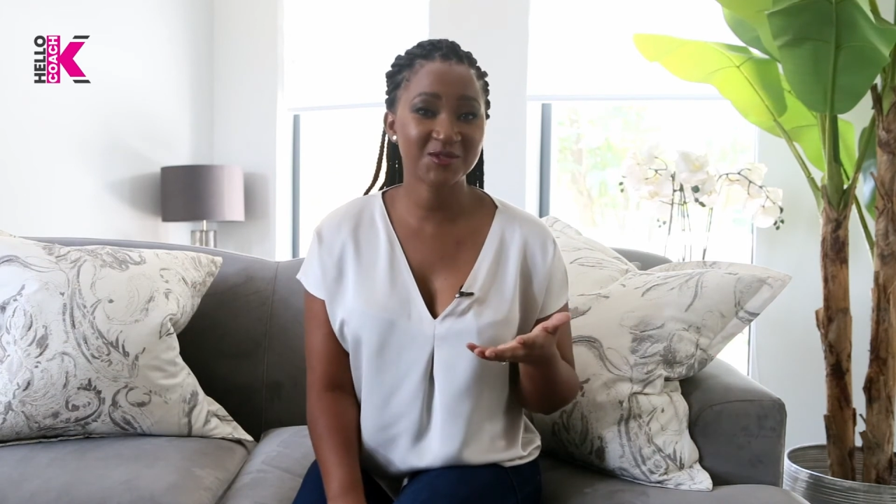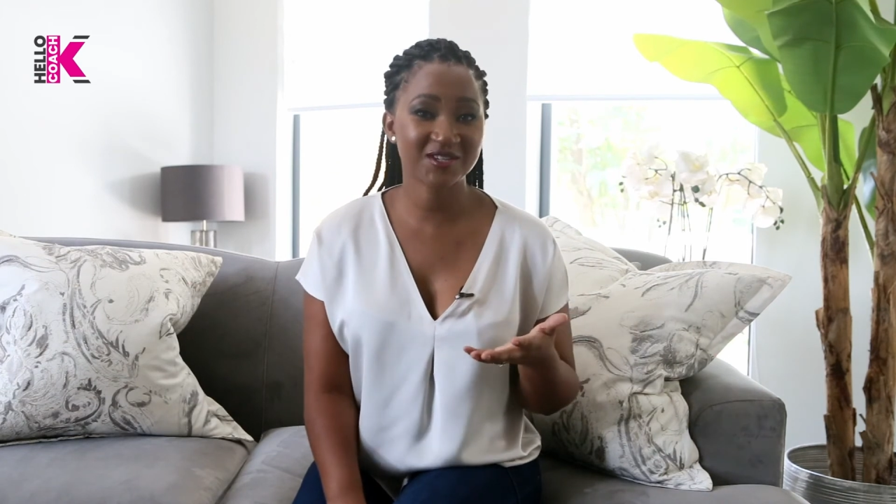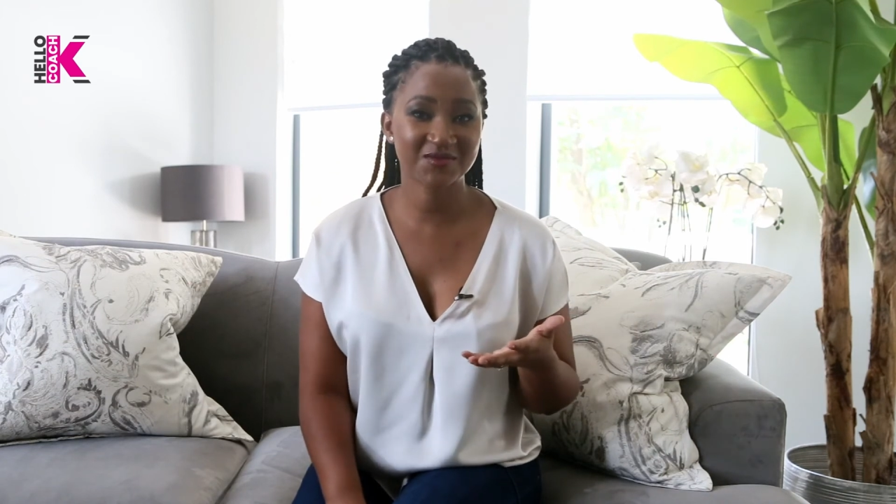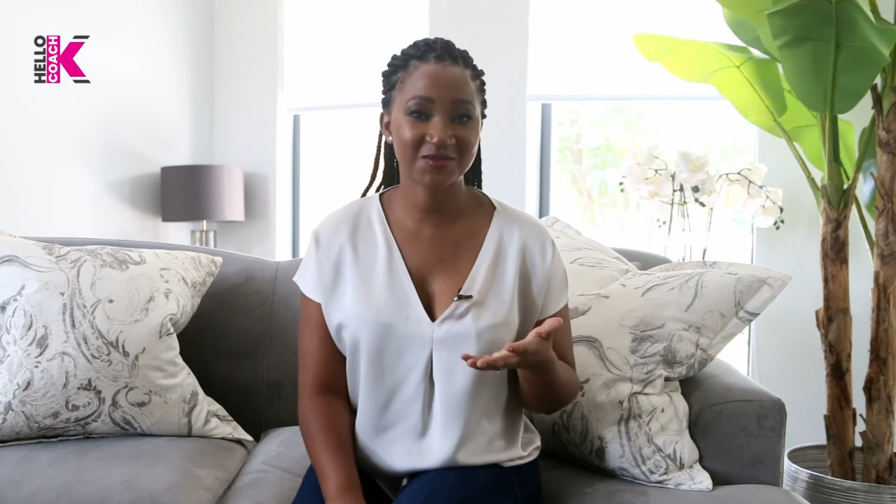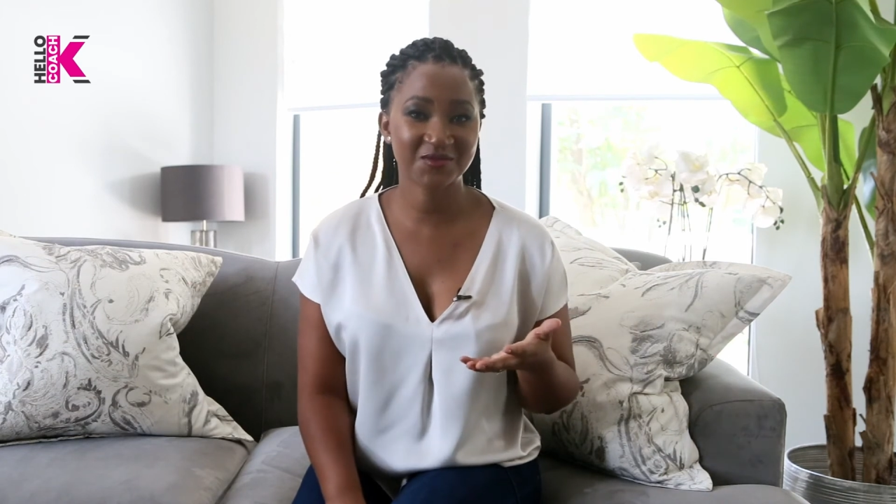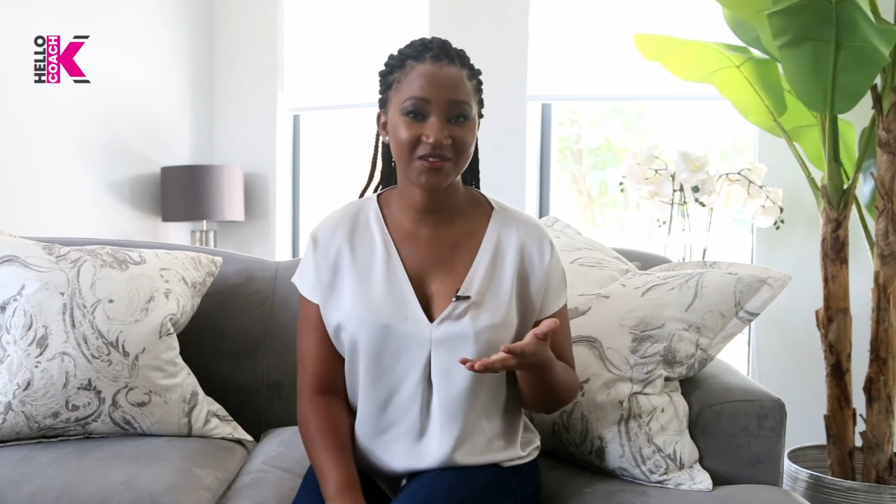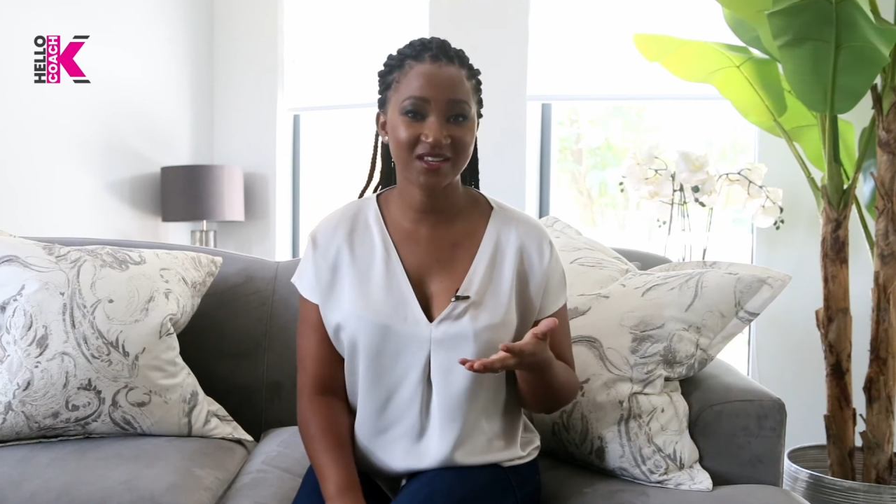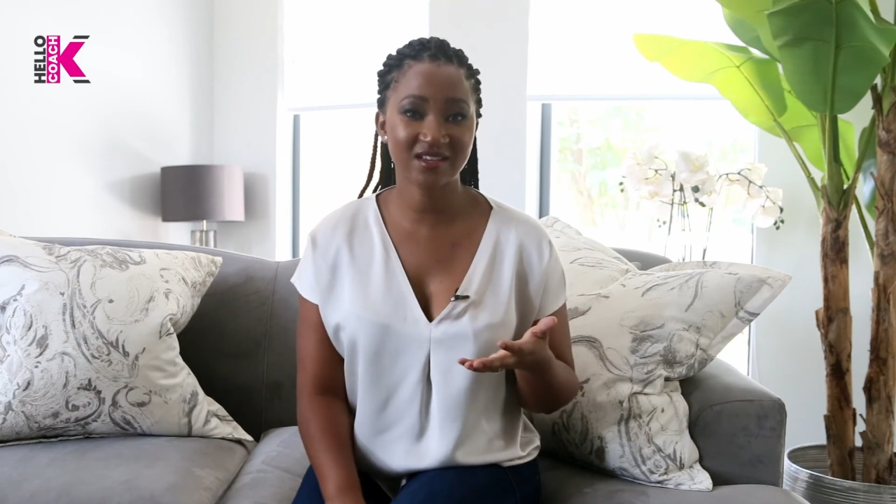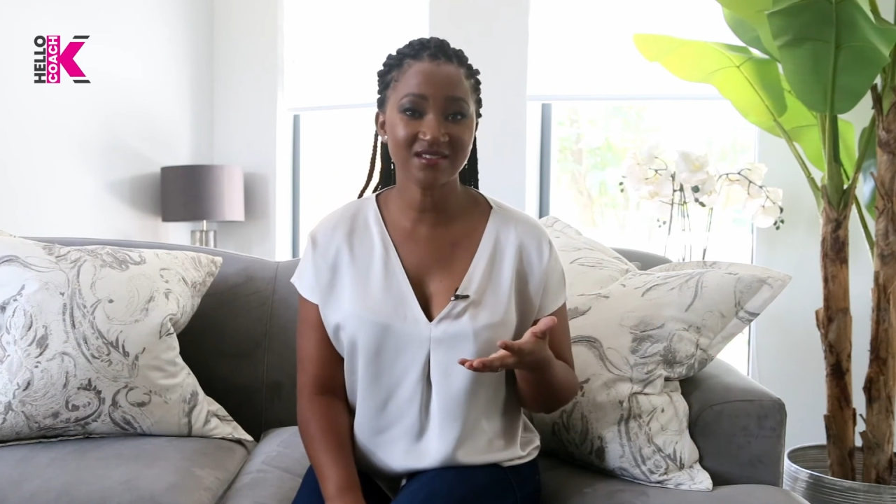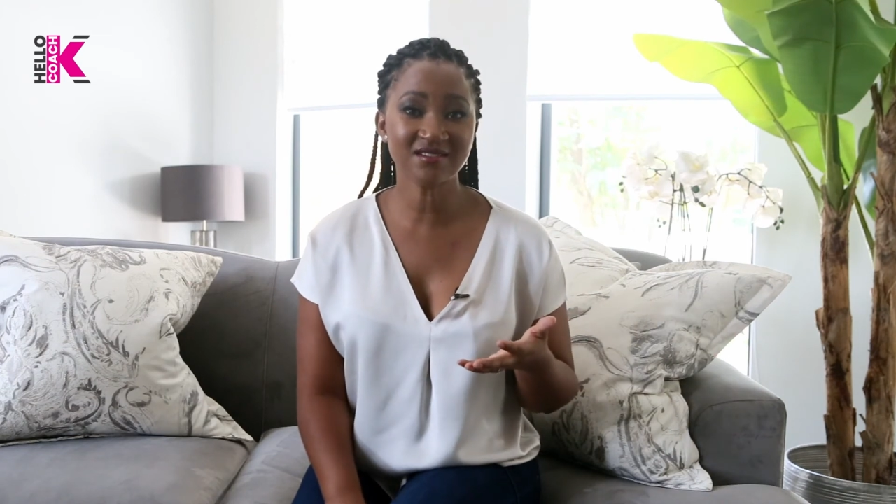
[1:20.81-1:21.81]
stressful
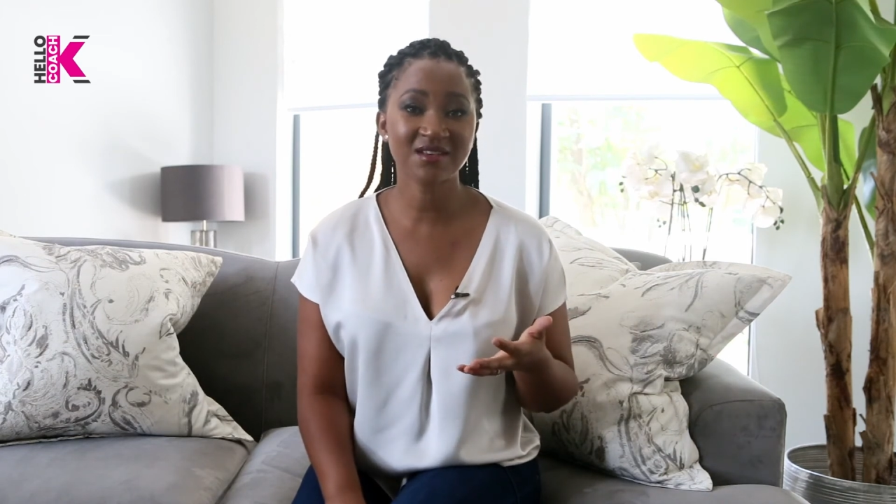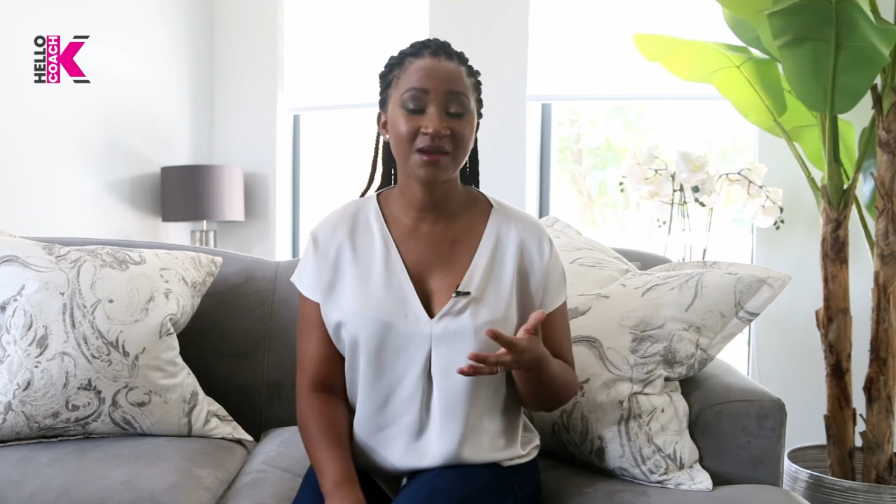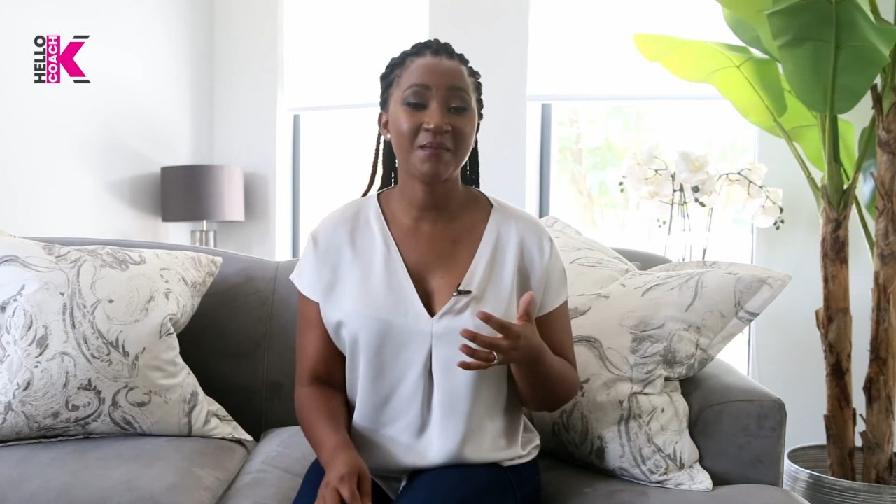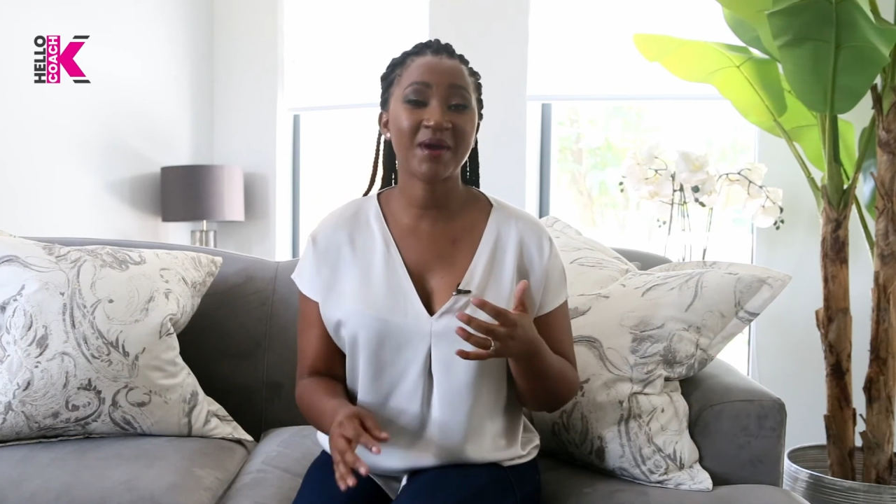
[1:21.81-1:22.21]
feelings